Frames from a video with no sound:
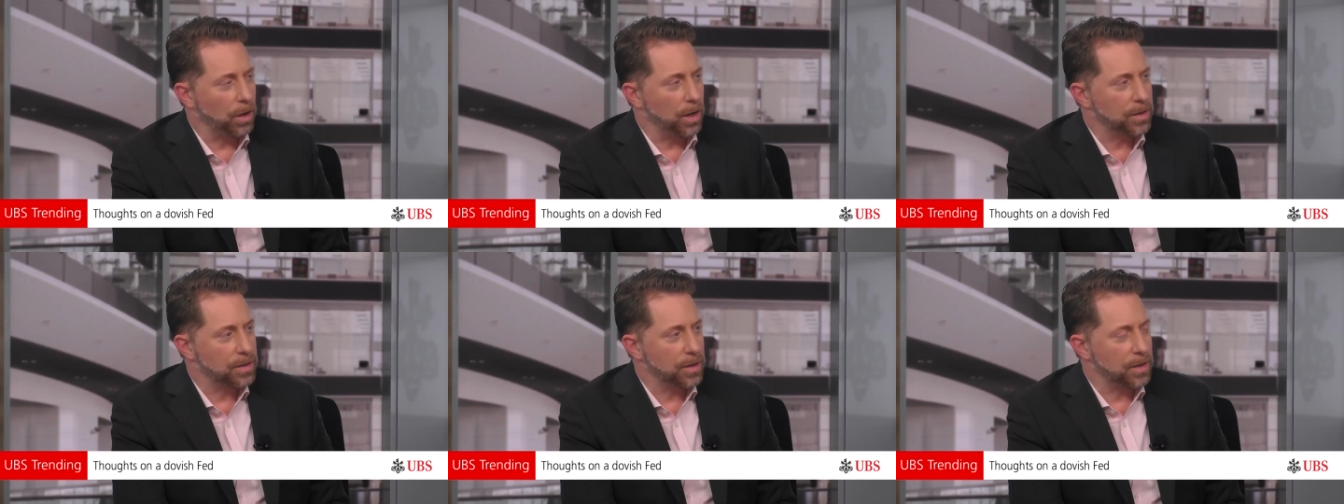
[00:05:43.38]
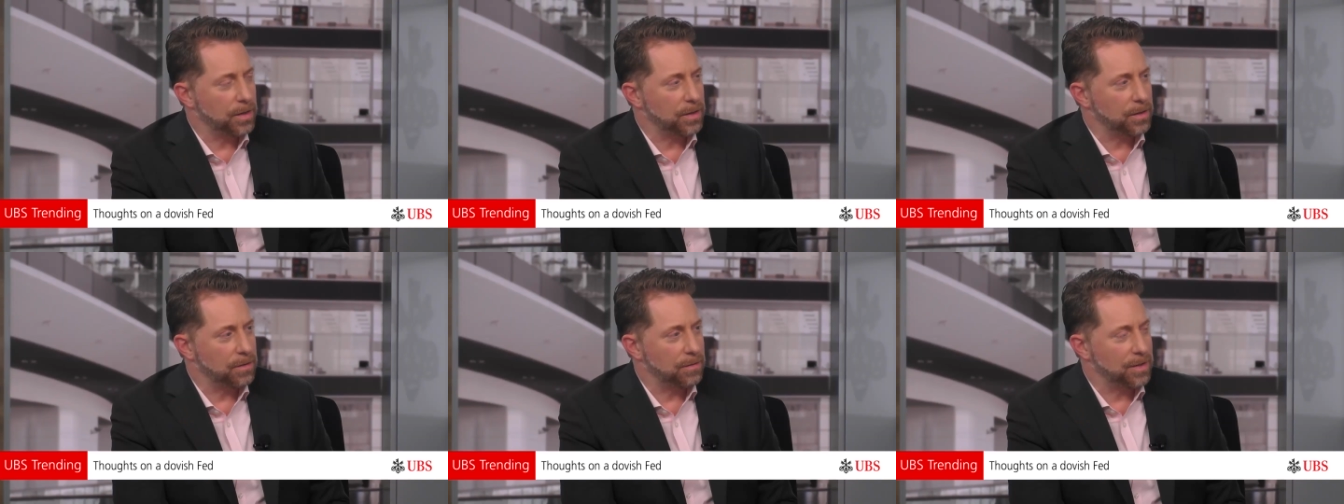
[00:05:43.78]
Is,
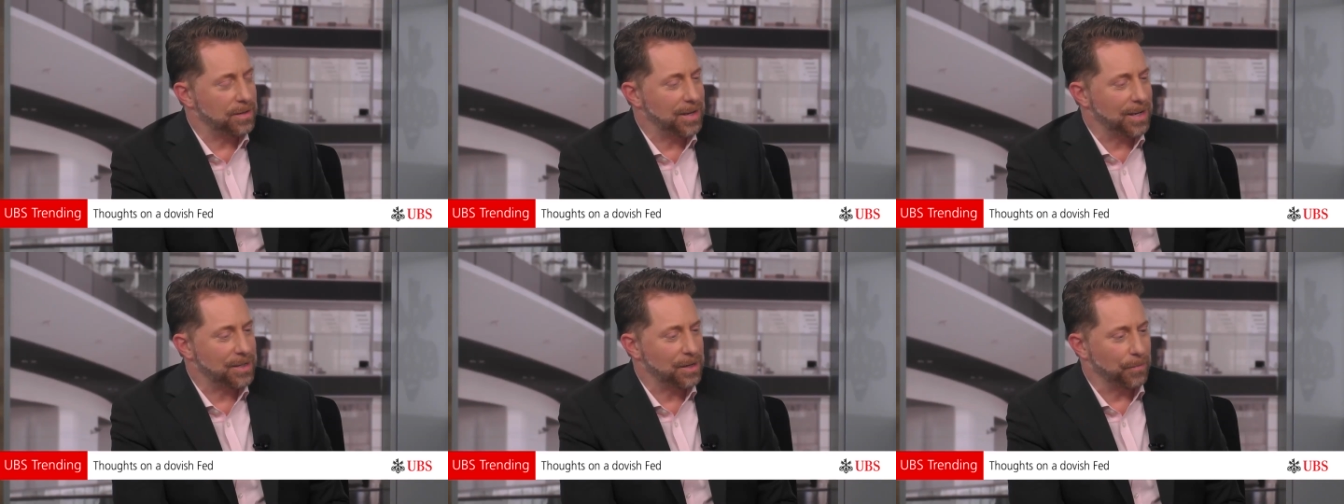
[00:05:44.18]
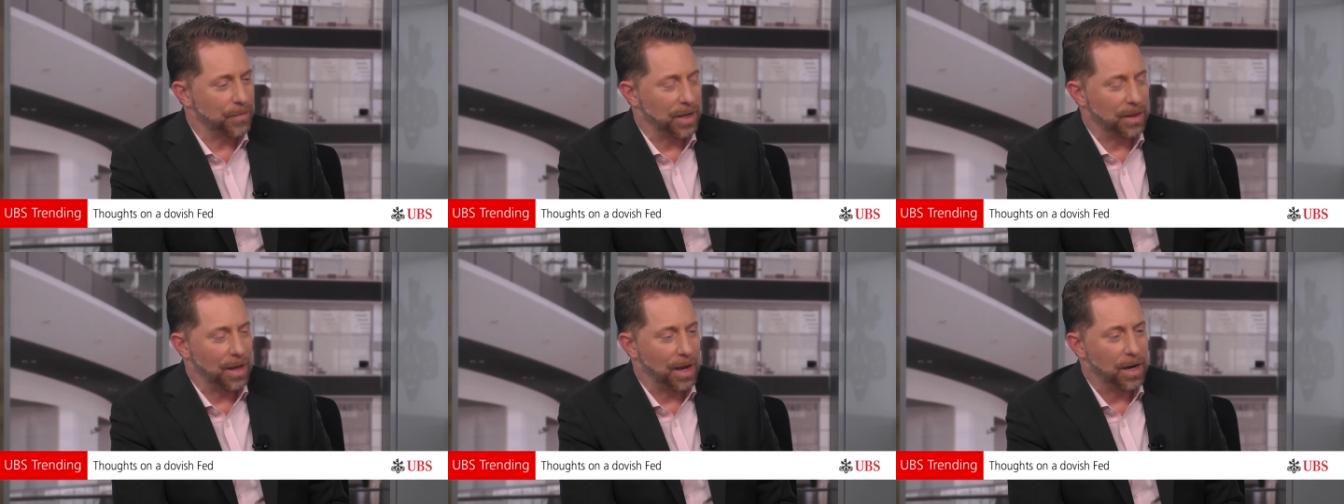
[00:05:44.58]
is, is that
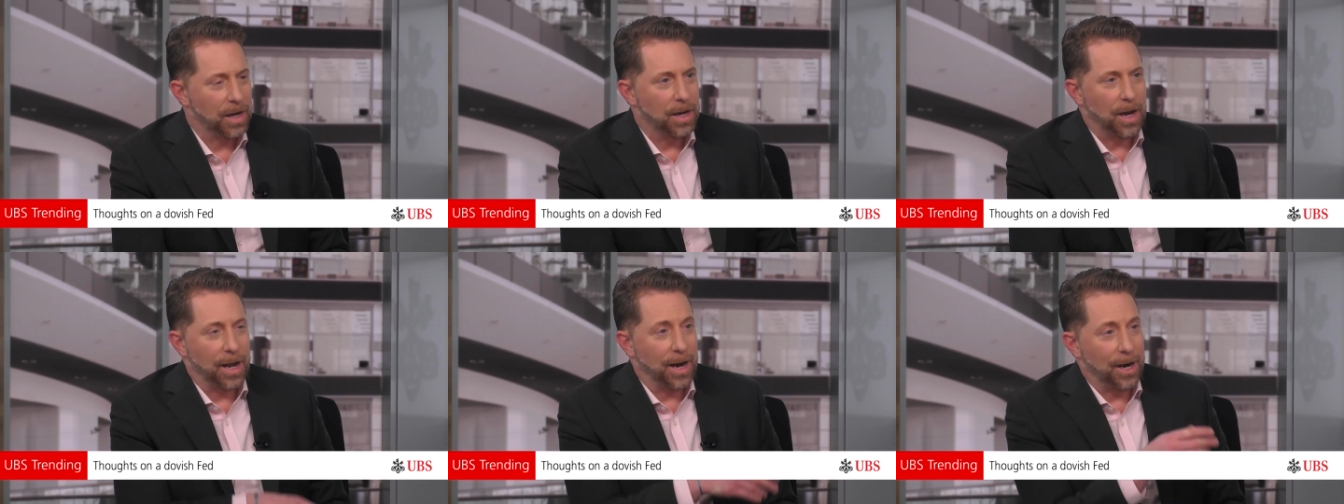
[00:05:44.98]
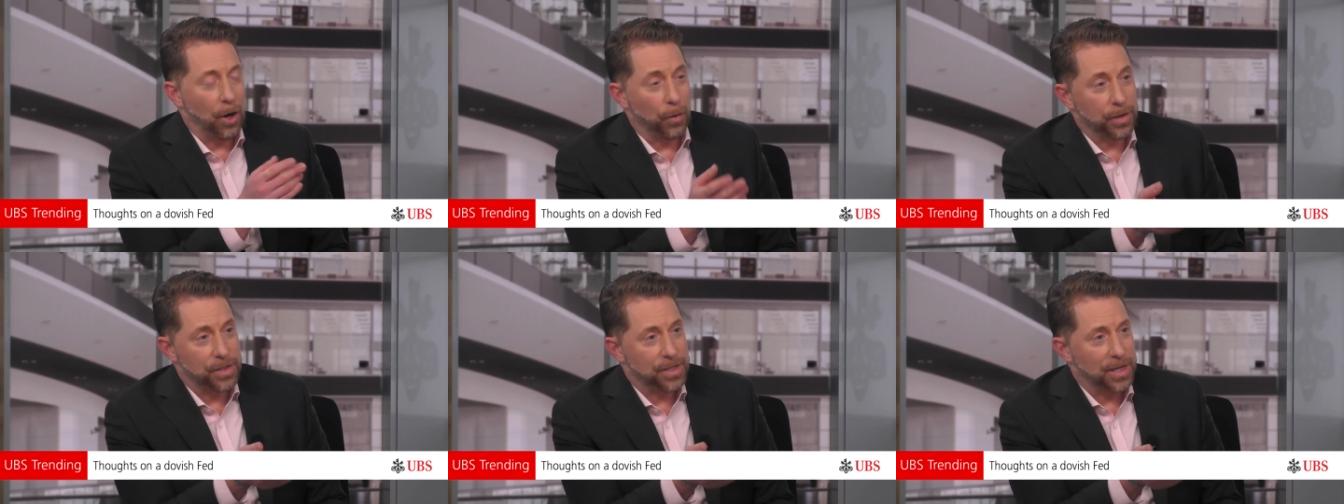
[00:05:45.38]
something that, and I
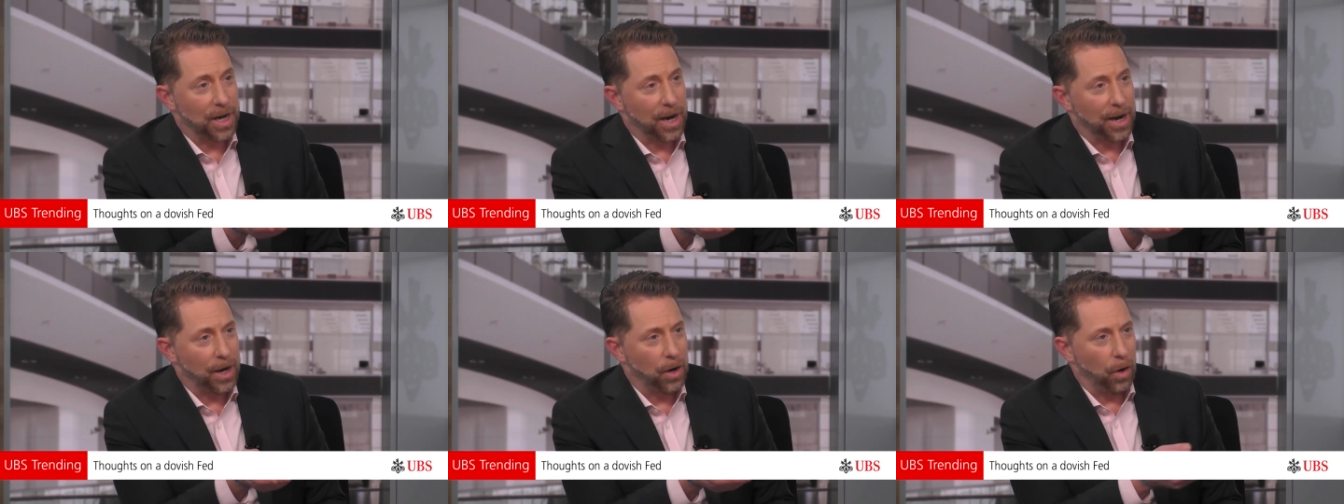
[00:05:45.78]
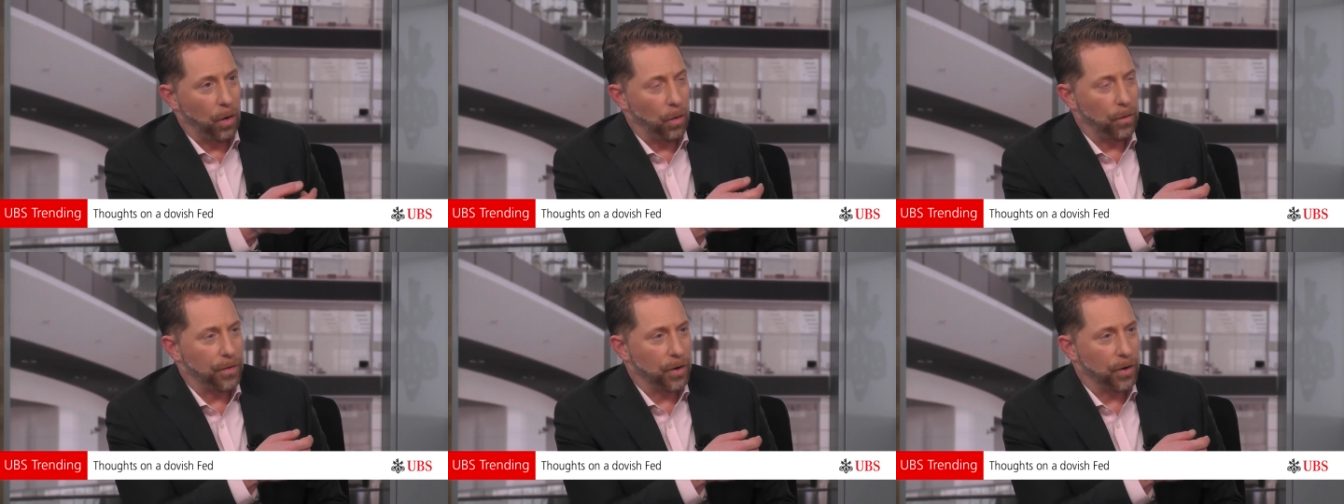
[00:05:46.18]
know in CIO,